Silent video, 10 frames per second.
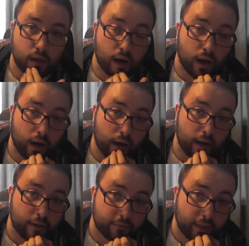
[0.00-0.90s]

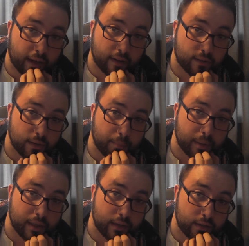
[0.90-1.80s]
uh, if that doesn't
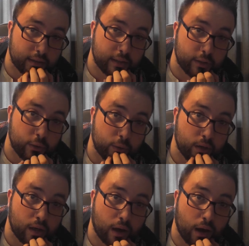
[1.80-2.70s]
appeal to you,
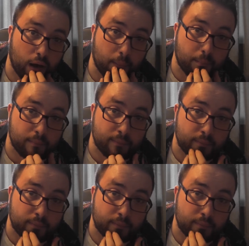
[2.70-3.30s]
um,